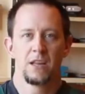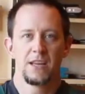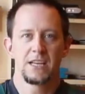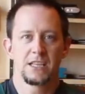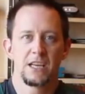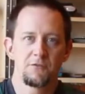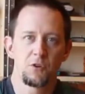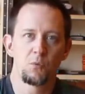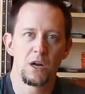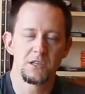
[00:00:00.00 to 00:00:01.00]
Thanks again
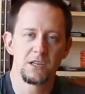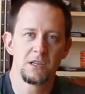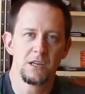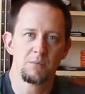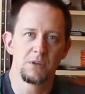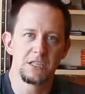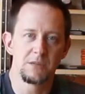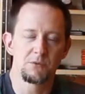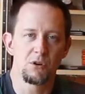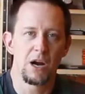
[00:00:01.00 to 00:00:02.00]
for watching. Please
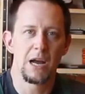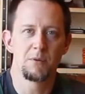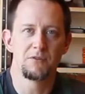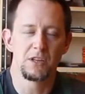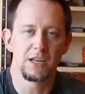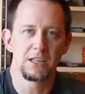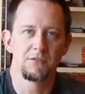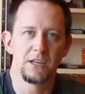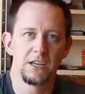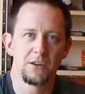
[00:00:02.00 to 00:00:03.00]
subscribe if you like the
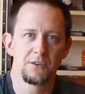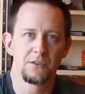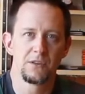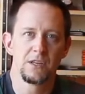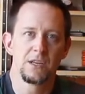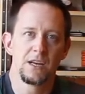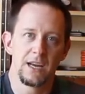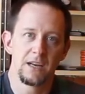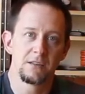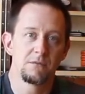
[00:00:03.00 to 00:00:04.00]
videos,
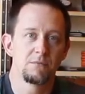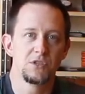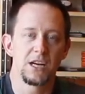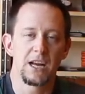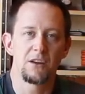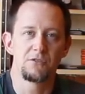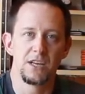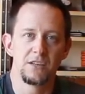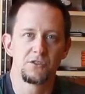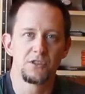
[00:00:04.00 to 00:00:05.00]
and check out
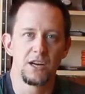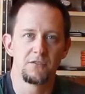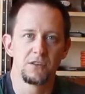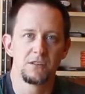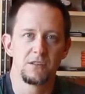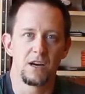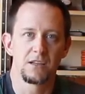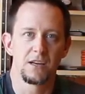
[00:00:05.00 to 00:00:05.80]
Daniel Chaffin dot